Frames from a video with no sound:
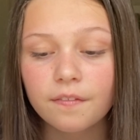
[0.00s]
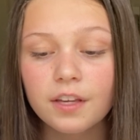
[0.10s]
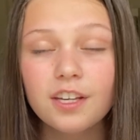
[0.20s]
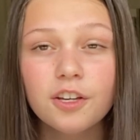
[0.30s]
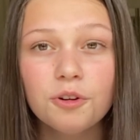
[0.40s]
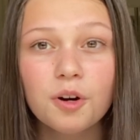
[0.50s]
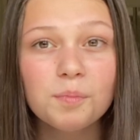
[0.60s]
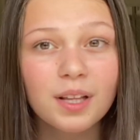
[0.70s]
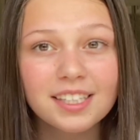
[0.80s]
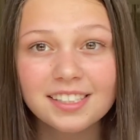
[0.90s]
hue
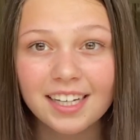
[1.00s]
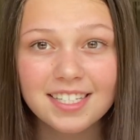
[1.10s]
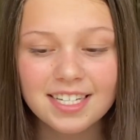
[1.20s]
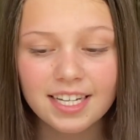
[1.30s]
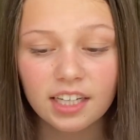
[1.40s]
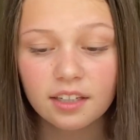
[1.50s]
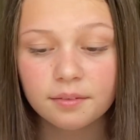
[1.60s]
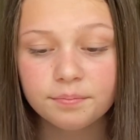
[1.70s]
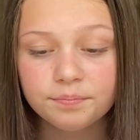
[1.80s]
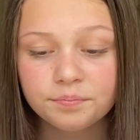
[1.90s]
plus 19,
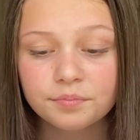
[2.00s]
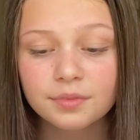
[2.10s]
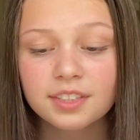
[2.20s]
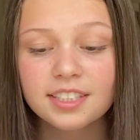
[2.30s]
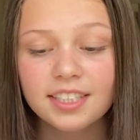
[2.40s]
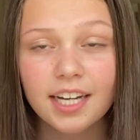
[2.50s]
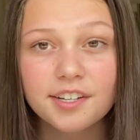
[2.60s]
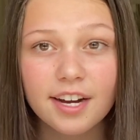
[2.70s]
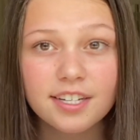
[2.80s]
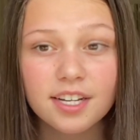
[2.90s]

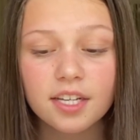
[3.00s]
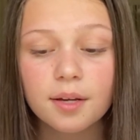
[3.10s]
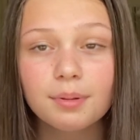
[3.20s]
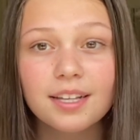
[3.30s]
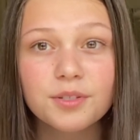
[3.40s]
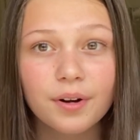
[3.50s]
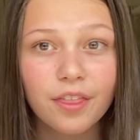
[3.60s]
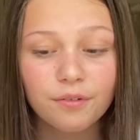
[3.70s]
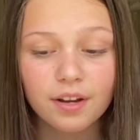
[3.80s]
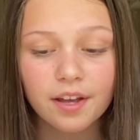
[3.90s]
saturation plus
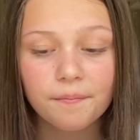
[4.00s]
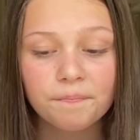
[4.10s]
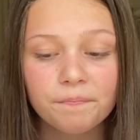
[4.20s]
23,